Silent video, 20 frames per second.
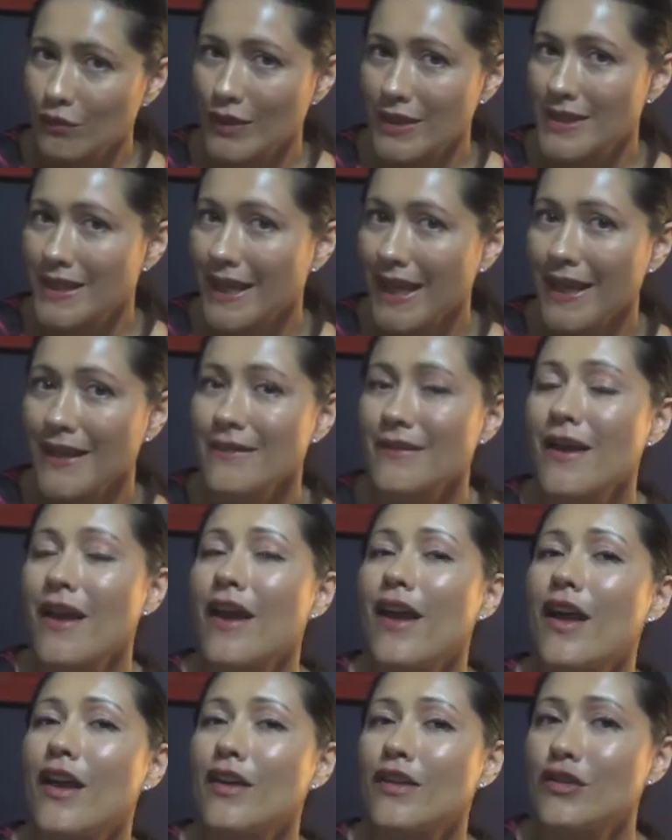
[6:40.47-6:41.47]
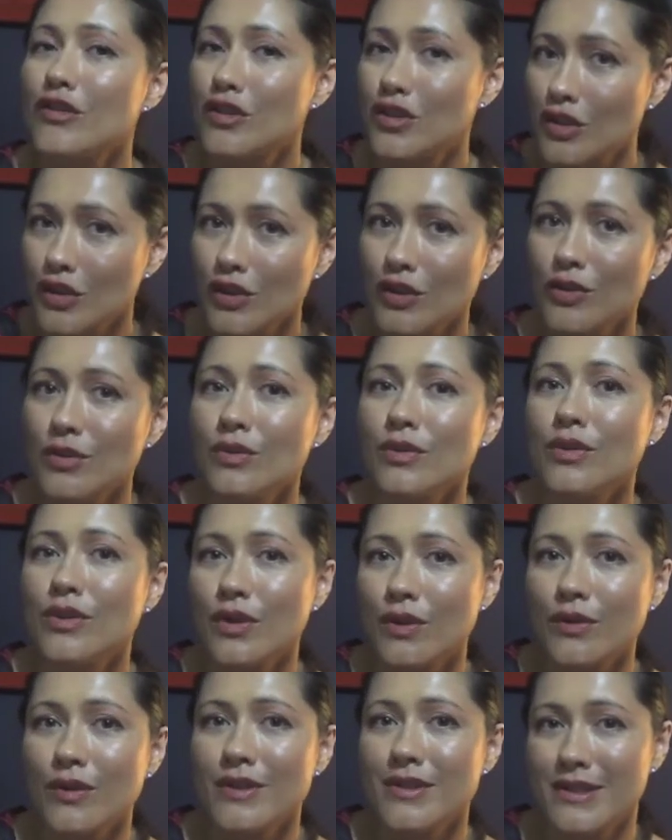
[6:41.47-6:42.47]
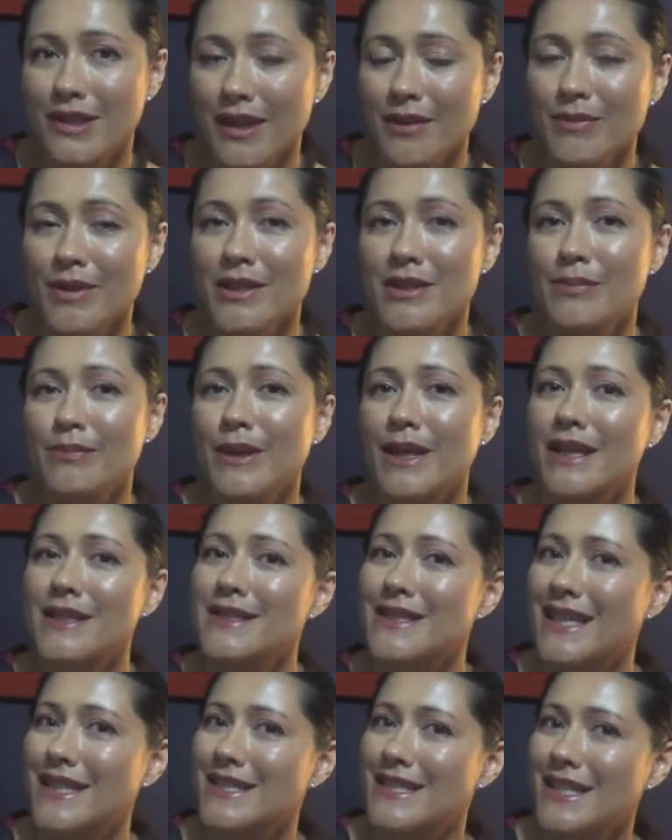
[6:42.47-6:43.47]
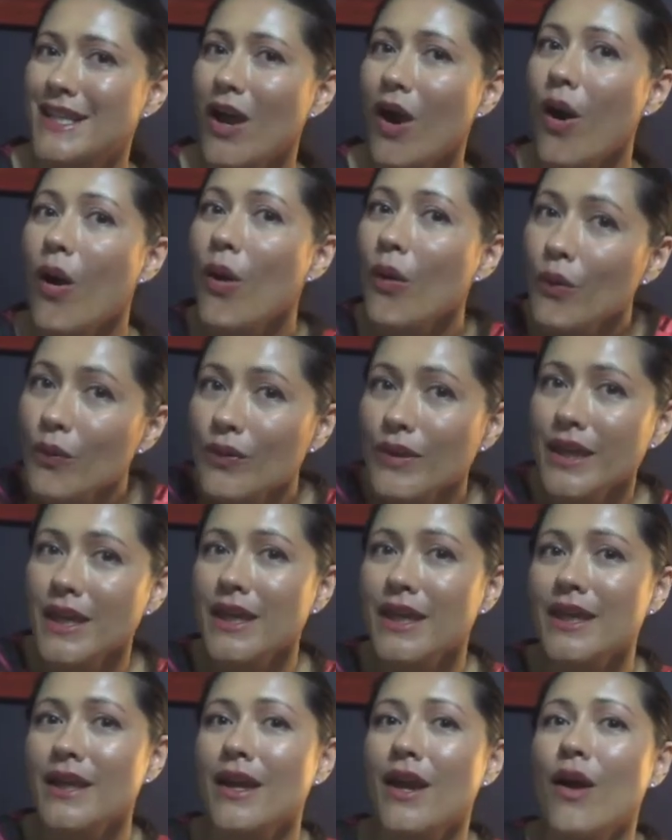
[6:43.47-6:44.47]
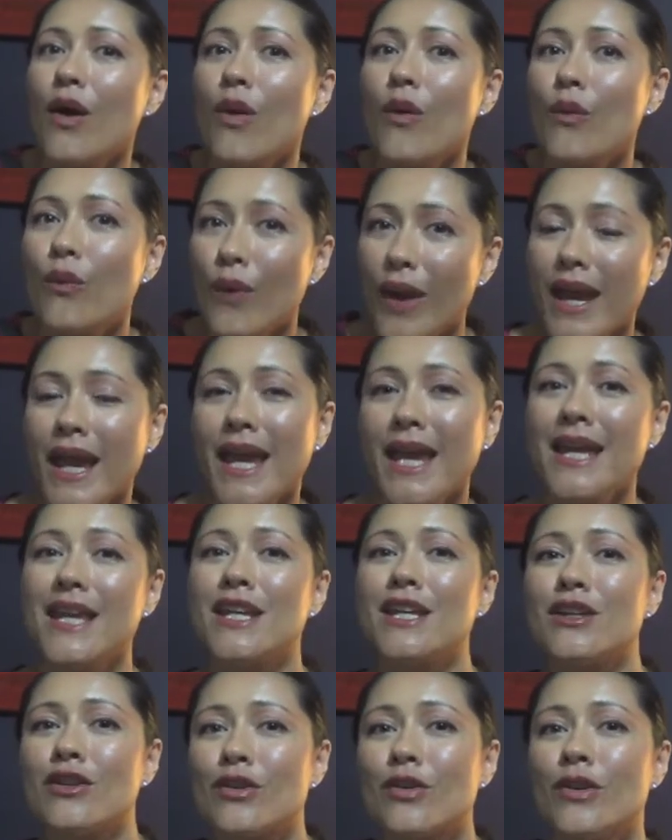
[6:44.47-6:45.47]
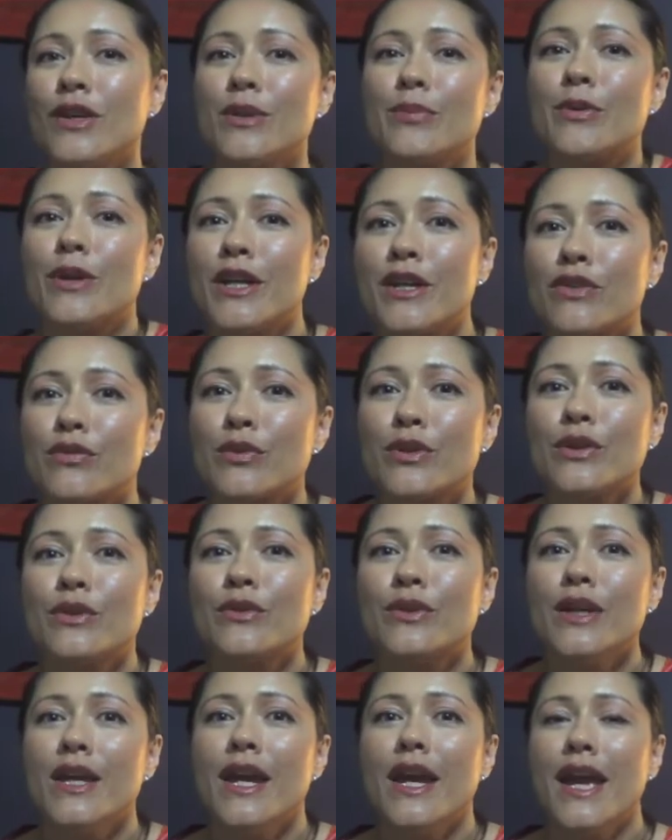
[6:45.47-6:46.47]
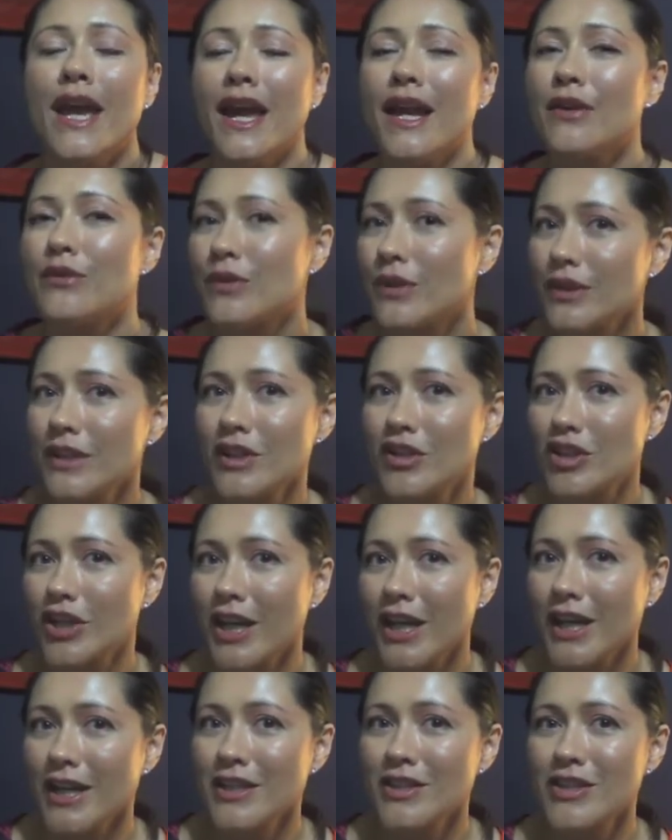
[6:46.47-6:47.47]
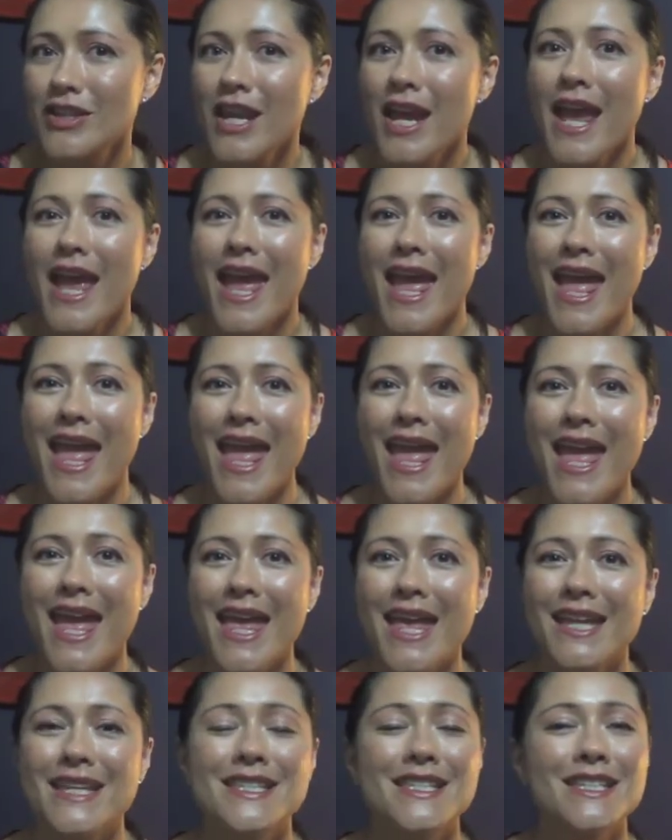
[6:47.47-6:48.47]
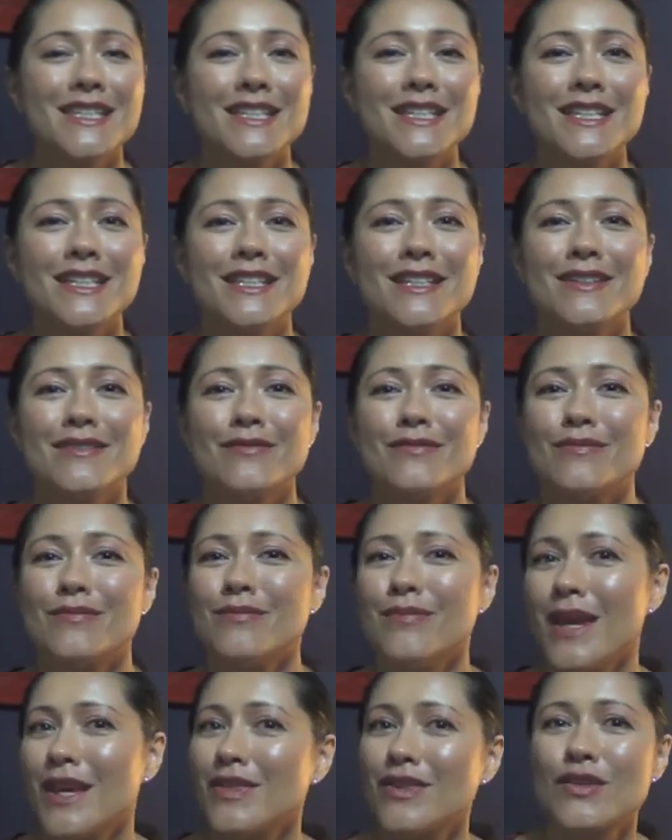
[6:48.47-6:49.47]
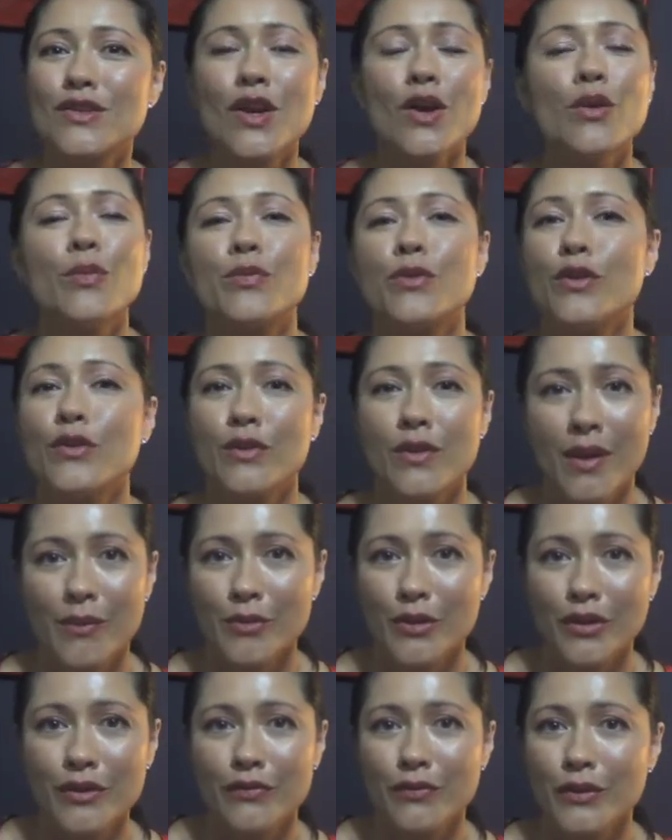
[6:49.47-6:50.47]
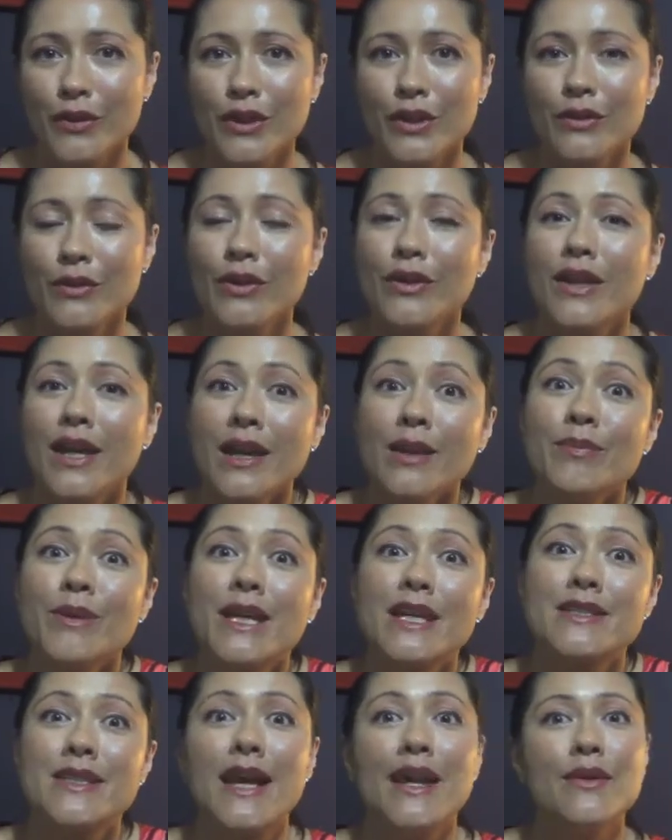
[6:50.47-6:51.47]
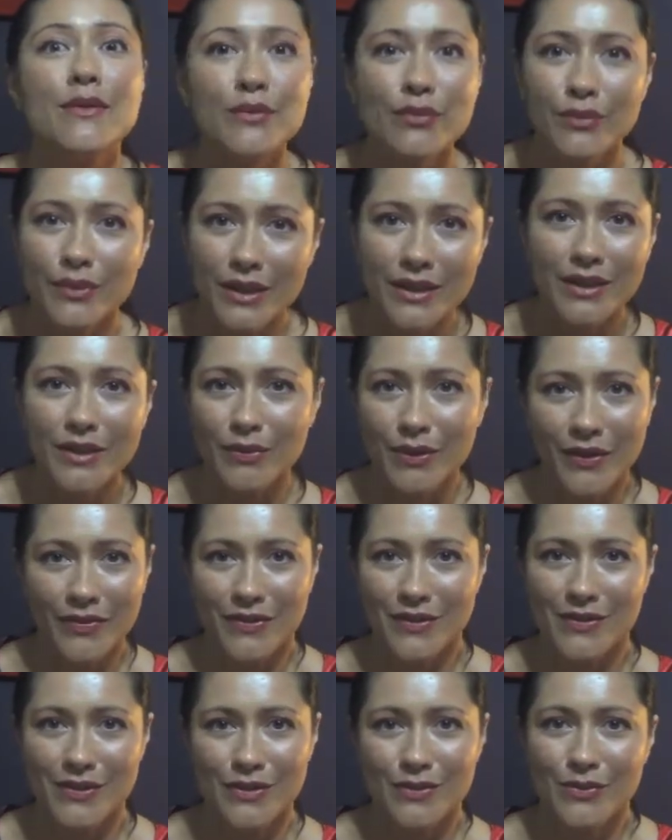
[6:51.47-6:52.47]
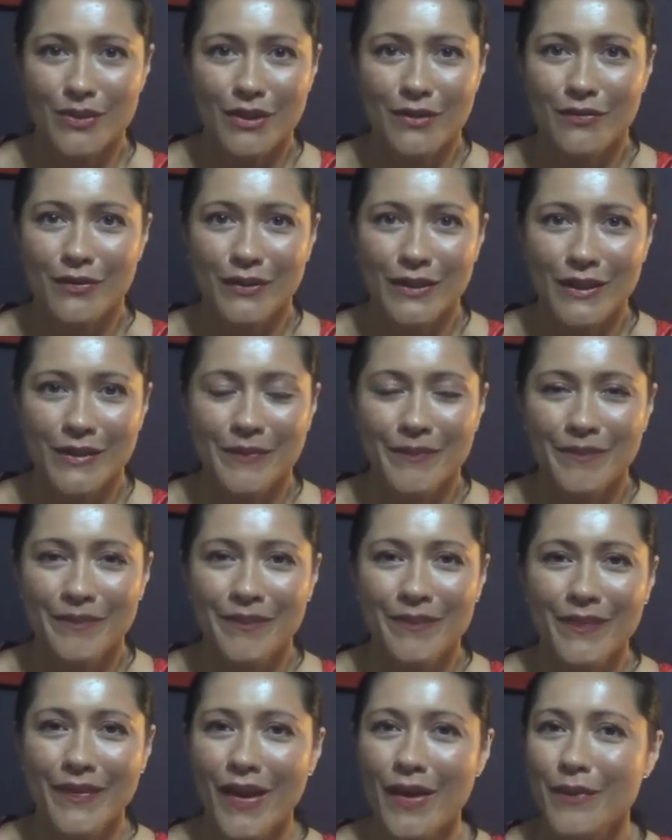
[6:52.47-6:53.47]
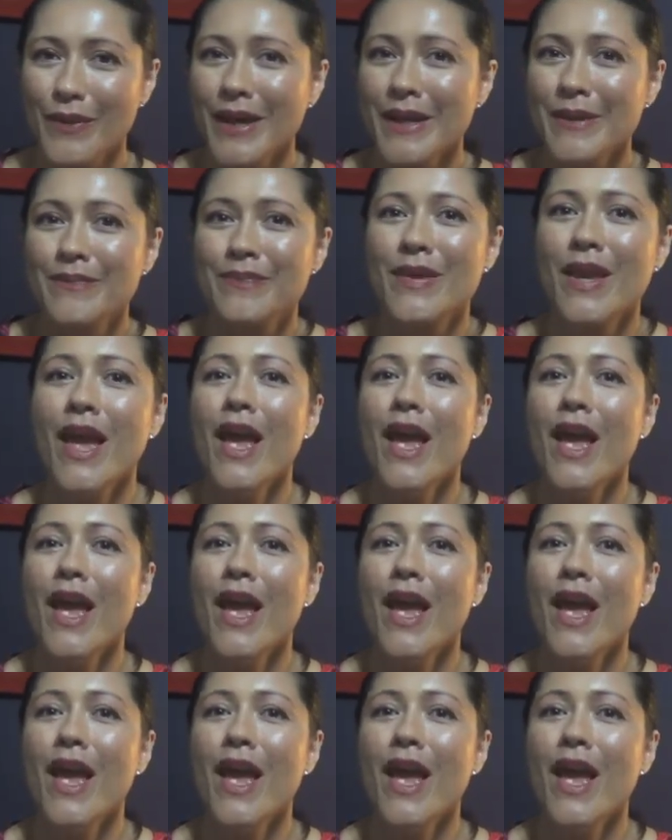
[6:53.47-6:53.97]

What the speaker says: once again, do your assignments, because that's the only way you're going to break through and really change and make this whole program work for you, okay? Because I really want this to work for you. All right,